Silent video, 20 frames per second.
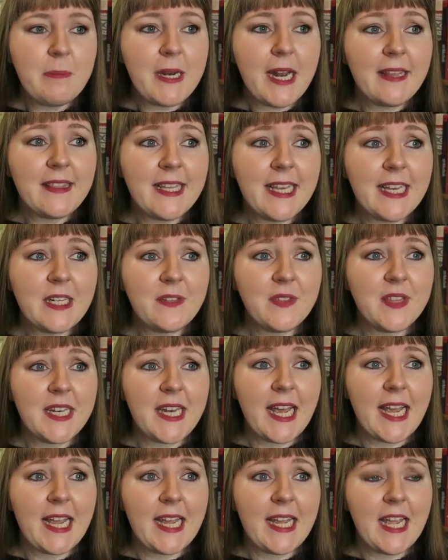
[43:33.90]
But at the end of the
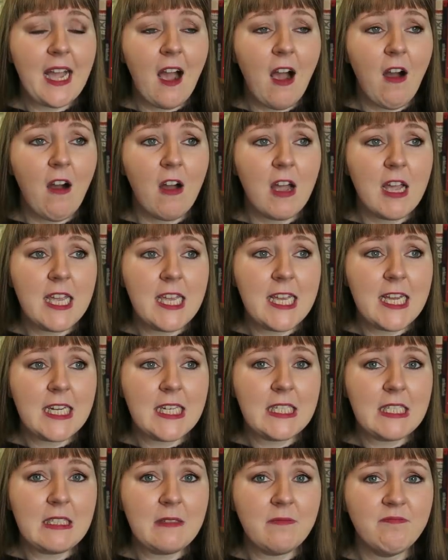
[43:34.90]
day,
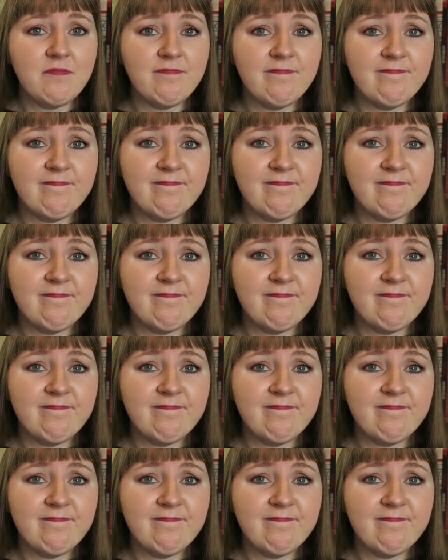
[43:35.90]
I